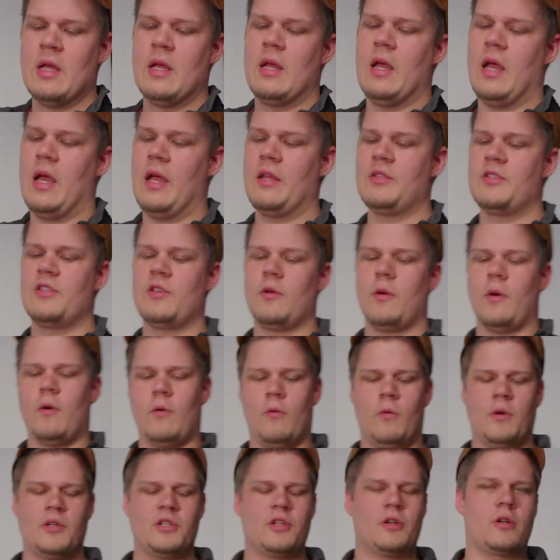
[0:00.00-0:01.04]
And so
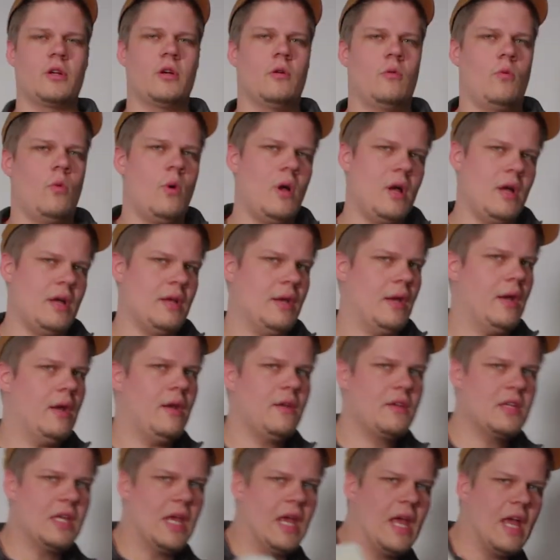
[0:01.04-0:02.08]
what you're going to want
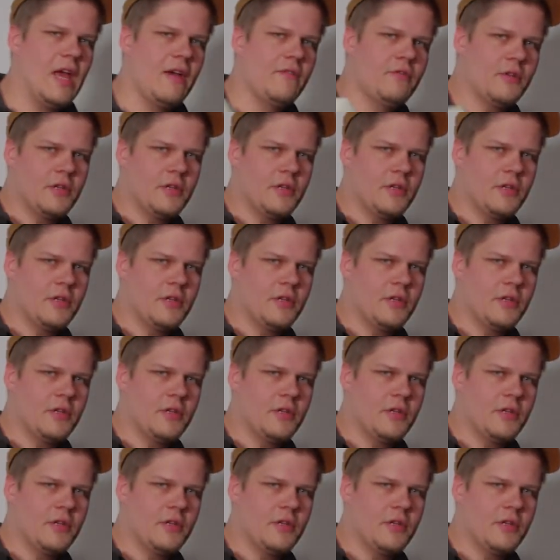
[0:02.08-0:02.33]
to have